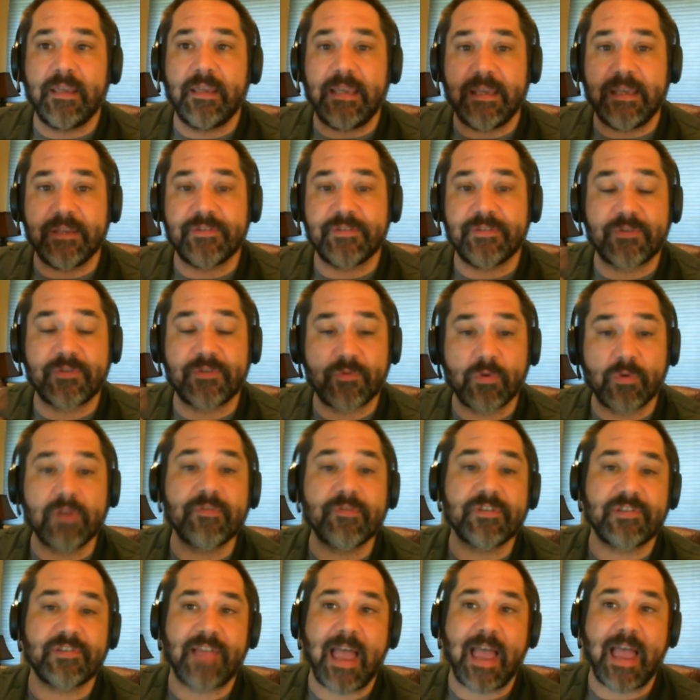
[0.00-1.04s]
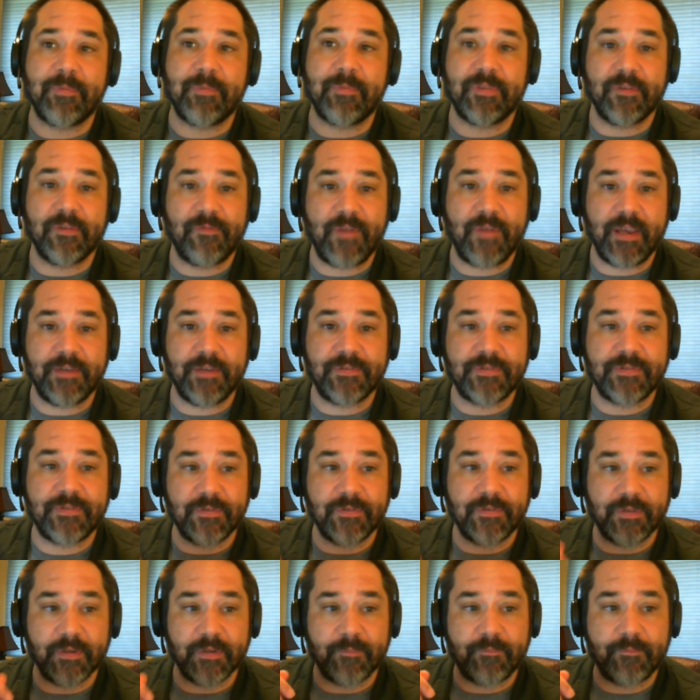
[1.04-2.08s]
is sort of a slap in the face
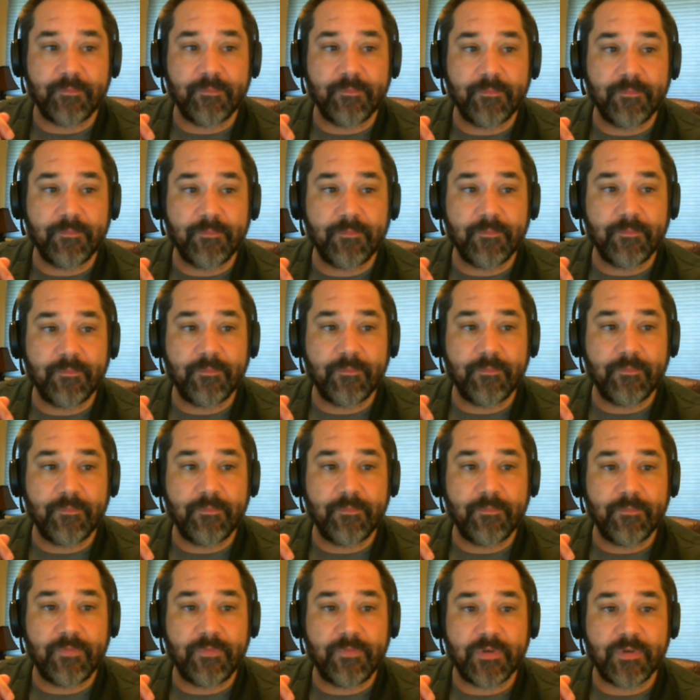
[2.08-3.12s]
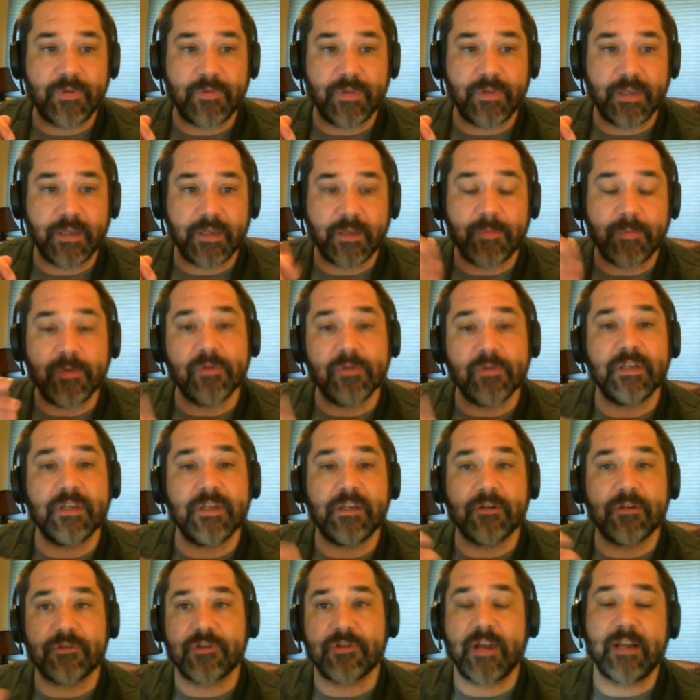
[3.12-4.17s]
to the community
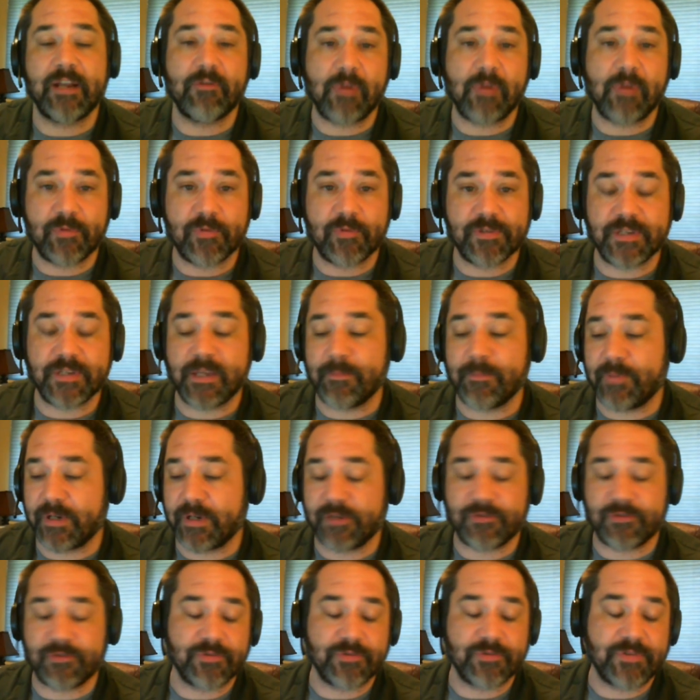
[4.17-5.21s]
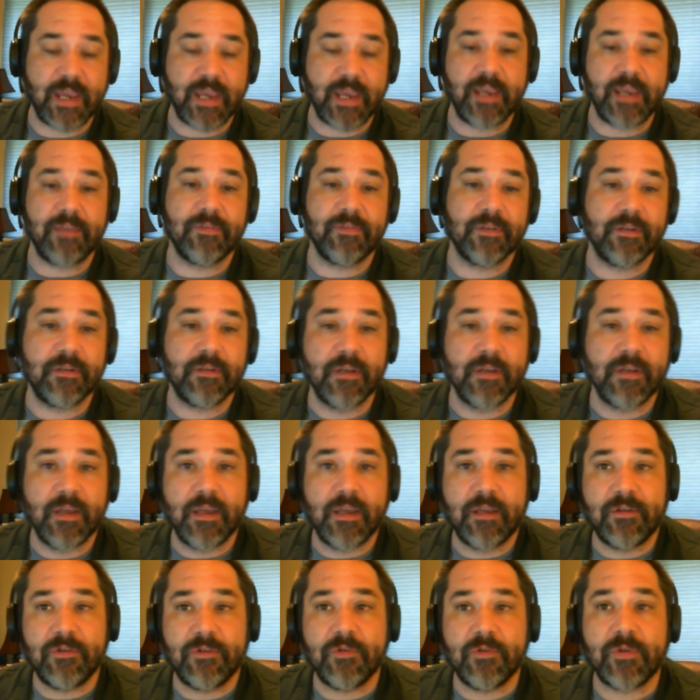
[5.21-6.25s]
you're trying to represent, because you're saying that
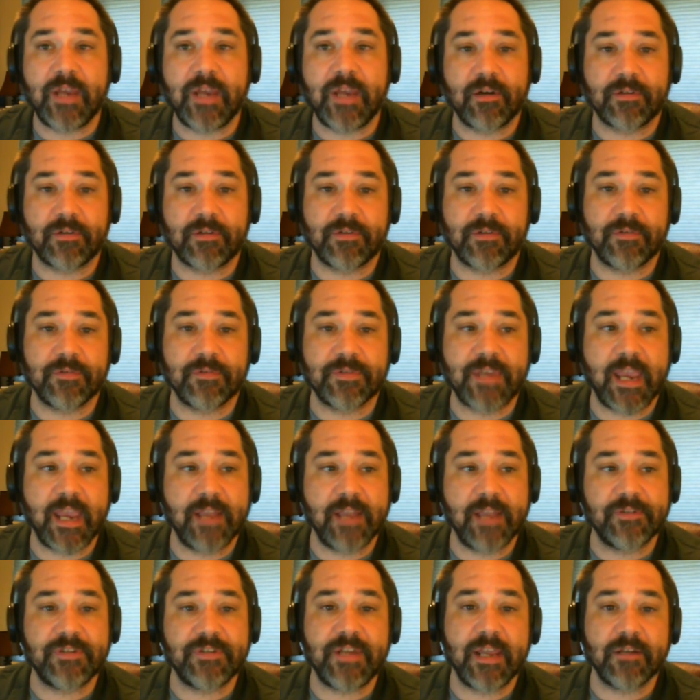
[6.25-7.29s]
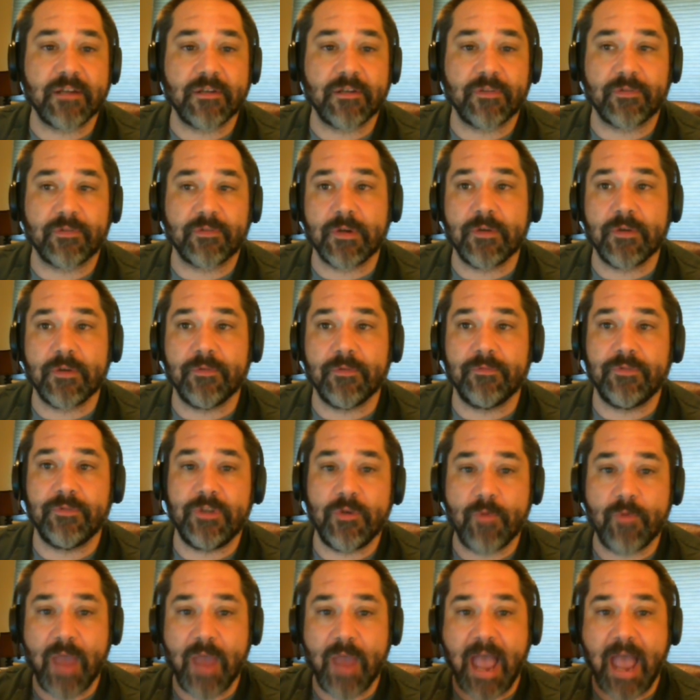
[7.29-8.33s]
new characters can't stand on their own.
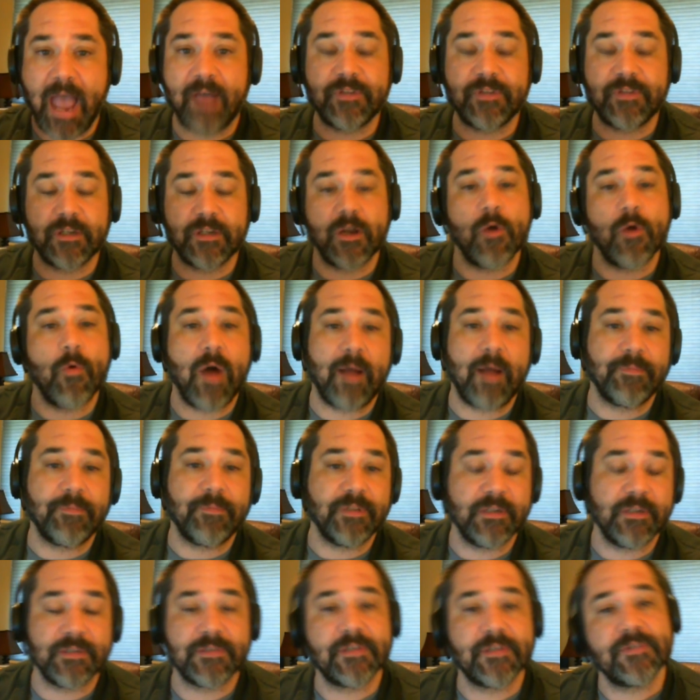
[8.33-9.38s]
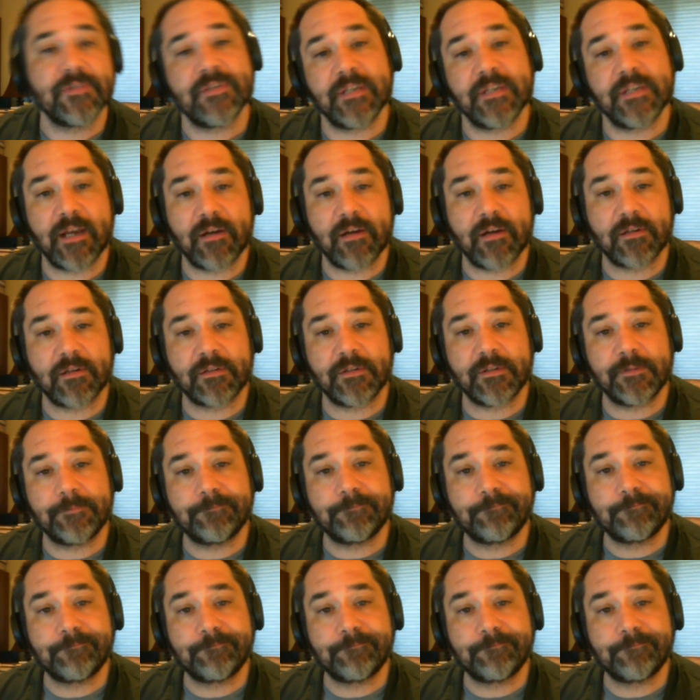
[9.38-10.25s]
You have to co-opt an existing character.